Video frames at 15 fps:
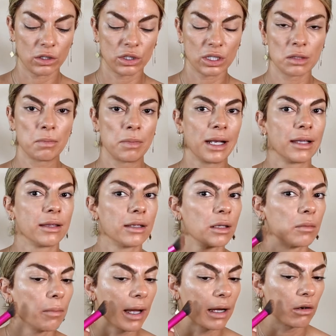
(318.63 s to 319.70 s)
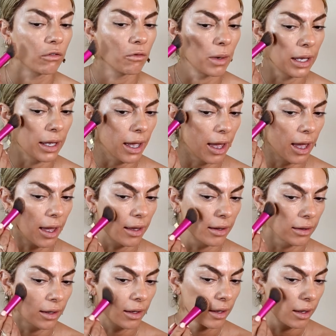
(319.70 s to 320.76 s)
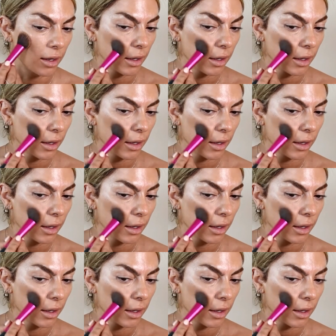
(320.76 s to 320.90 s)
I just blend it back of my hand,